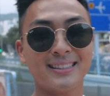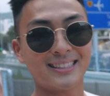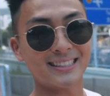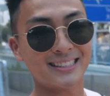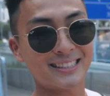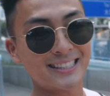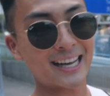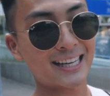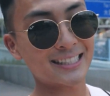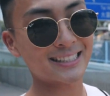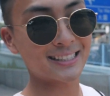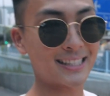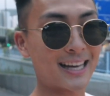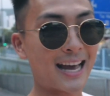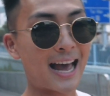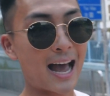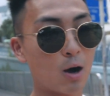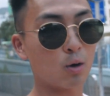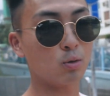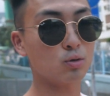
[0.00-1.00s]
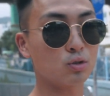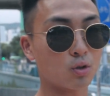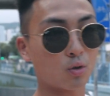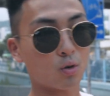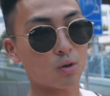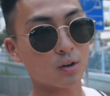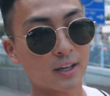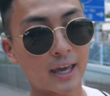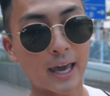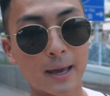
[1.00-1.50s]
to test the
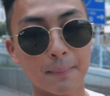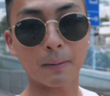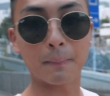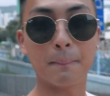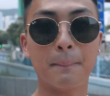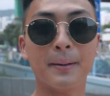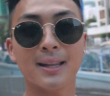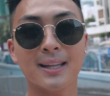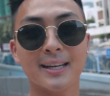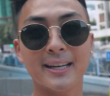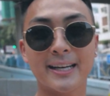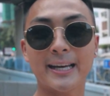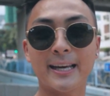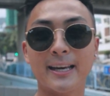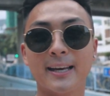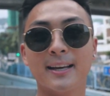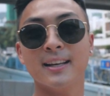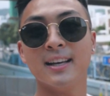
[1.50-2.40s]
outdoor capability